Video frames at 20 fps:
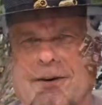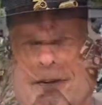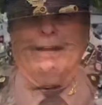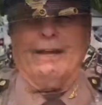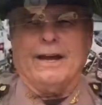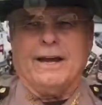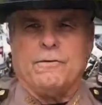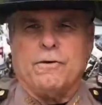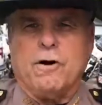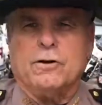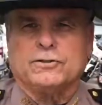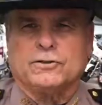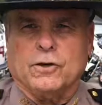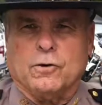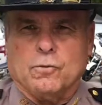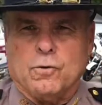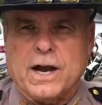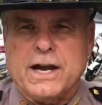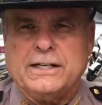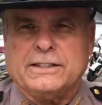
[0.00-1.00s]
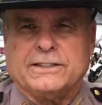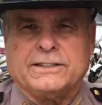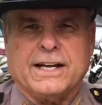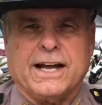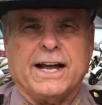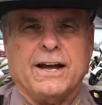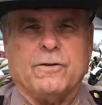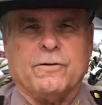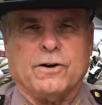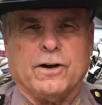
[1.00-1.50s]
And I also raced.
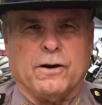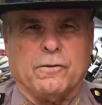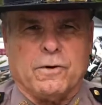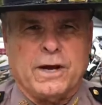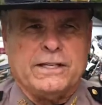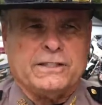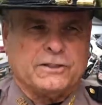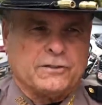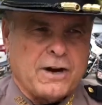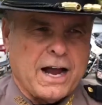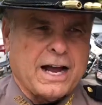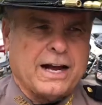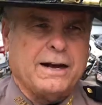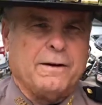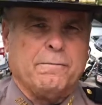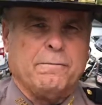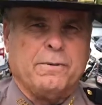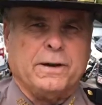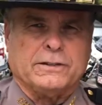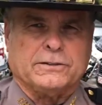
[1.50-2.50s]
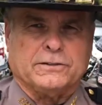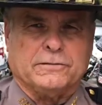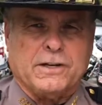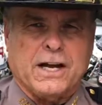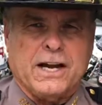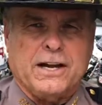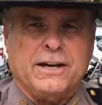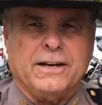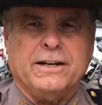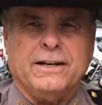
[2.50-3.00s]
I owned a racetrack up in
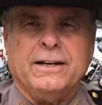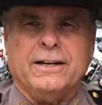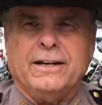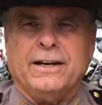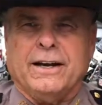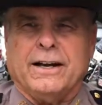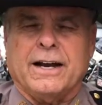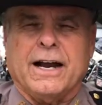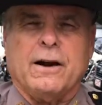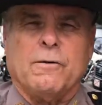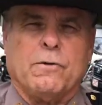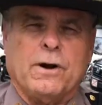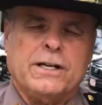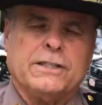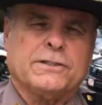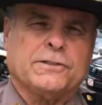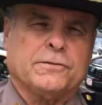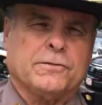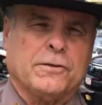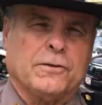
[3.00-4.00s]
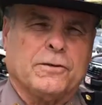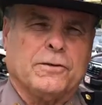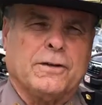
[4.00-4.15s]
Pennsylvania, and I raced for